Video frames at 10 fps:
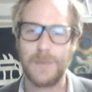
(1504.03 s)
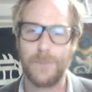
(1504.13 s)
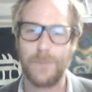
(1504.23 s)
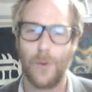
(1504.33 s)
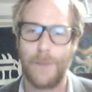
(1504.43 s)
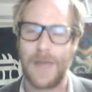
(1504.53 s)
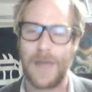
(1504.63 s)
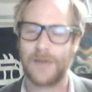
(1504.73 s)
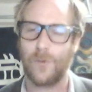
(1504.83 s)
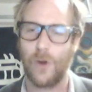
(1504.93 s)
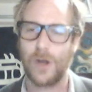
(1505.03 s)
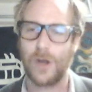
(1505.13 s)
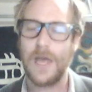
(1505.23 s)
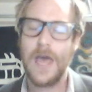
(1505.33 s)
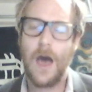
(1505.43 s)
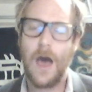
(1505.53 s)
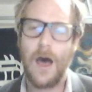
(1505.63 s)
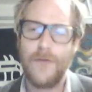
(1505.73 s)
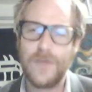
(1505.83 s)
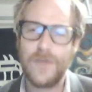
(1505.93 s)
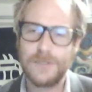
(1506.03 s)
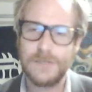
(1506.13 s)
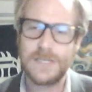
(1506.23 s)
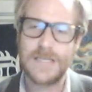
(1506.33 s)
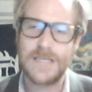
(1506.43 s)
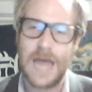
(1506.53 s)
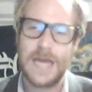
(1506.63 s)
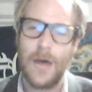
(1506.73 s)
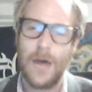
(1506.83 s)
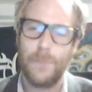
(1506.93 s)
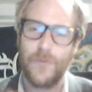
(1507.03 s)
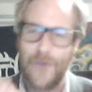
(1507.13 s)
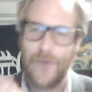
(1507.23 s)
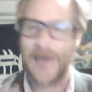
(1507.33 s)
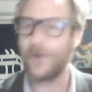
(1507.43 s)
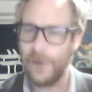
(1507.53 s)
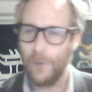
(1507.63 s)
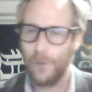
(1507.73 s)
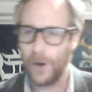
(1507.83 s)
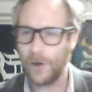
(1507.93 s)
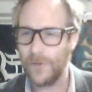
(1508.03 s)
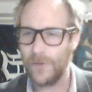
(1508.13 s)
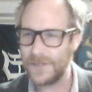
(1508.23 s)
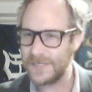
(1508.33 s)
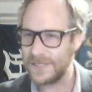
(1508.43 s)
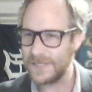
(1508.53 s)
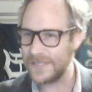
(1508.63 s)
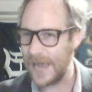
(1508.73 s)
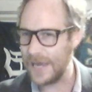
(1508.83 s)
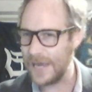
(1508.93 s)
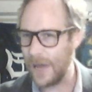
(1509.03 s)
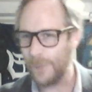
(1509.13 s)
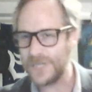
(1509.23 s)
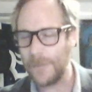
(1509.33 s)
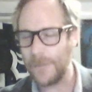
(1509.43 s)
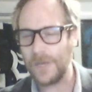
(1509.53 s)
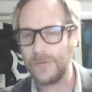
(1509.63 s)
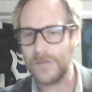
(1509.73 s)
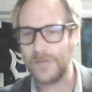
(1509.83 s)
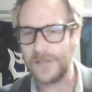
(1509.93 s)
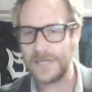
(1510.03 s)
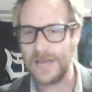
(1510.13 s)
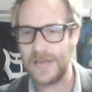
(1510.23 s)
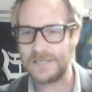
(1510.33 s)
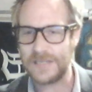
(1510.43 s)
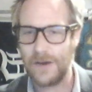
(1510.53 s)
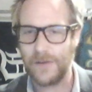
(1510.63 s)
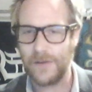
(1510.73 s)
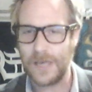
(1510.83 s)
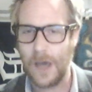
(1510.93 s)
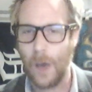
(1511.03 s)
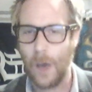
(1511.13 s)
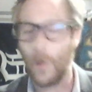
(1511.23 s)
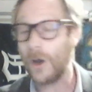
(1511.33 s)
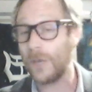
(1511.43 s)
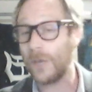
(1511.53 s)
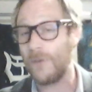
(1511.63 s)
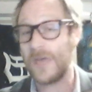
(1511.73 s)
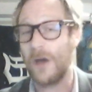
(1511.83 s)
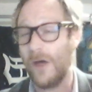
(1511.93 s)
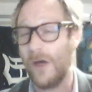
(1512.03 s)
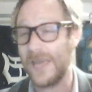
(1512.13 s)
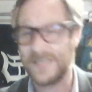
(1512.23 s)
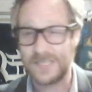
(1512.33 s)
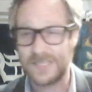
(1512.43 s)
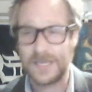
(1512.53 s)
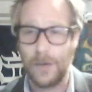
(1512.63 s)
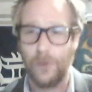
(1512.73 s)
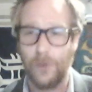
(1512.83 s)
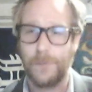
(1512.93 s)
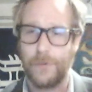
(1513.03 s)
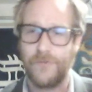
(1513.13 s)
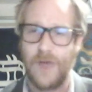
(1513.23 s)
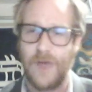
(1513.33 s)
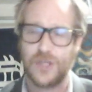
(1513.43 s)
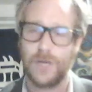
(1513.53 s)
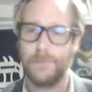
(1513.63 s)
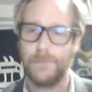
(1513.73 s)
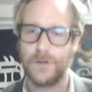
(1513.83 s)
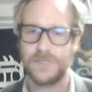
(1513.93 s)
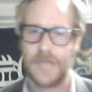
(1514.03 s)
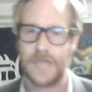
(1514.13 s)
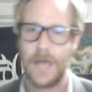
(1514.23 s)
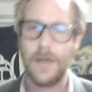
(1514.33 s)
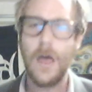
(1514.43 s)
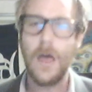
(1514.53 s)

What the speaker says: people went back to work. This was designed to help the factory worker. This is designed to help somebody who doesn't necessarily work in what they call a skilled profession per se.